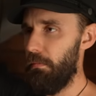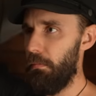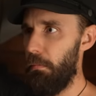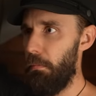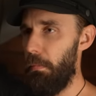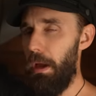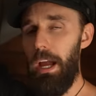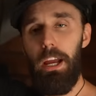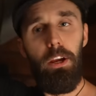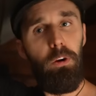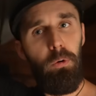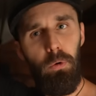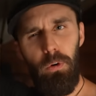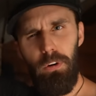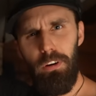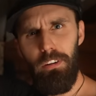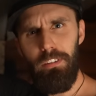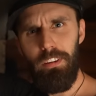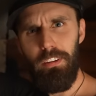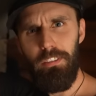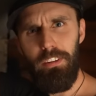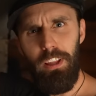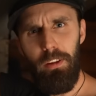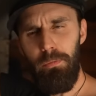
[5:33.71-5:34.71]

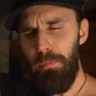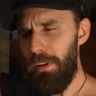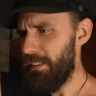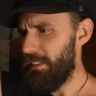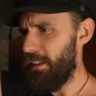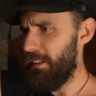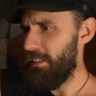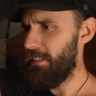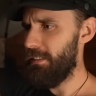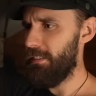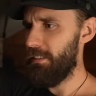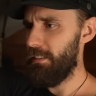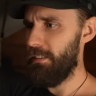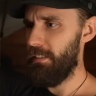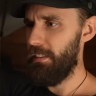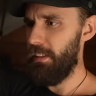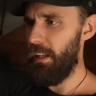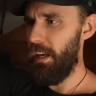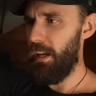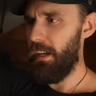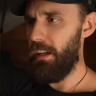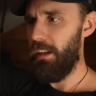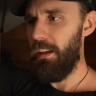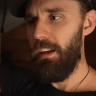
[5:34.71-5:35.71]
backwards, if that makes sense.
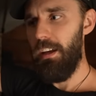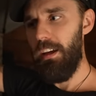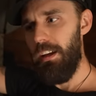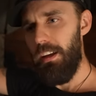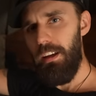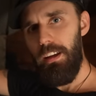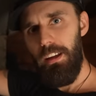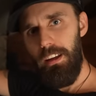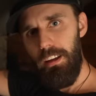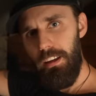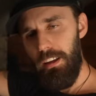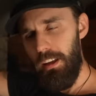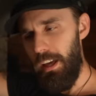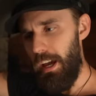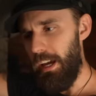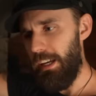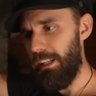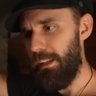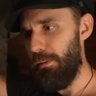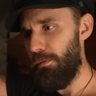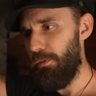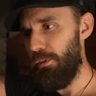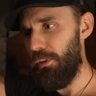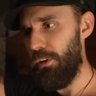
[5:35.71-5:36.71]
Like, hang
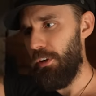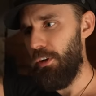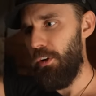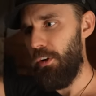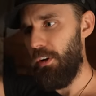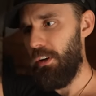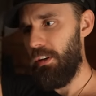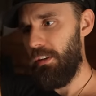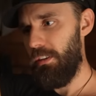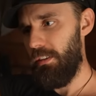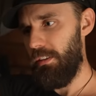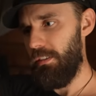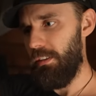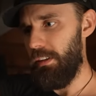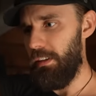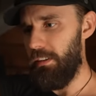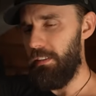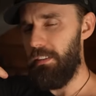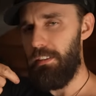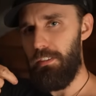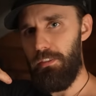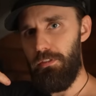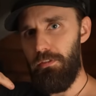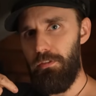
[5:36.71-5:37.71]
them so the hook
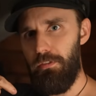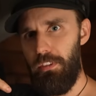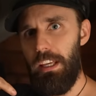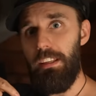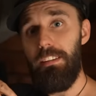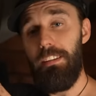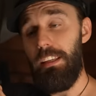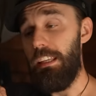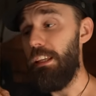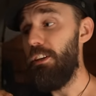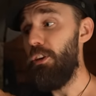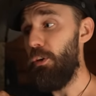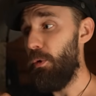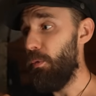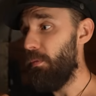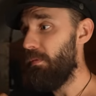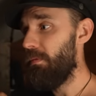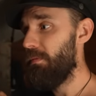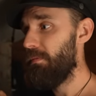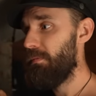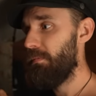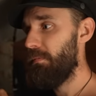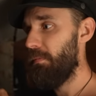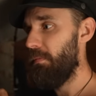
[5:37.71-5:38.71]
is facing you
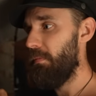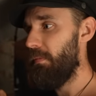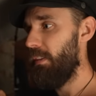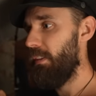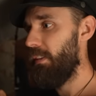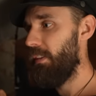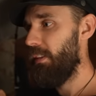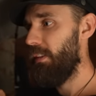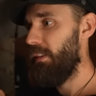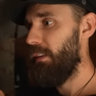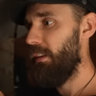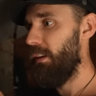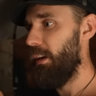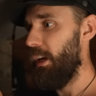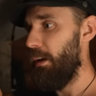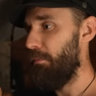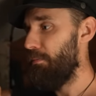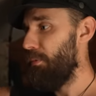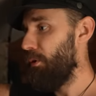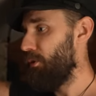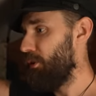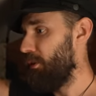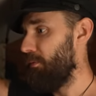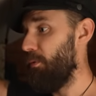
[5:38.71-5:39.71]
and
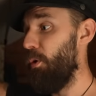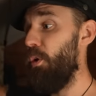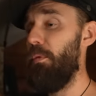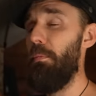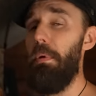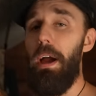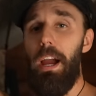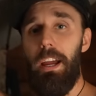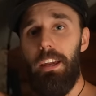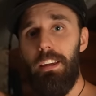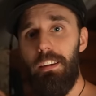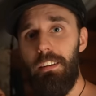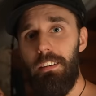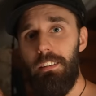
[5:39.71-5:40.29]
put them all back.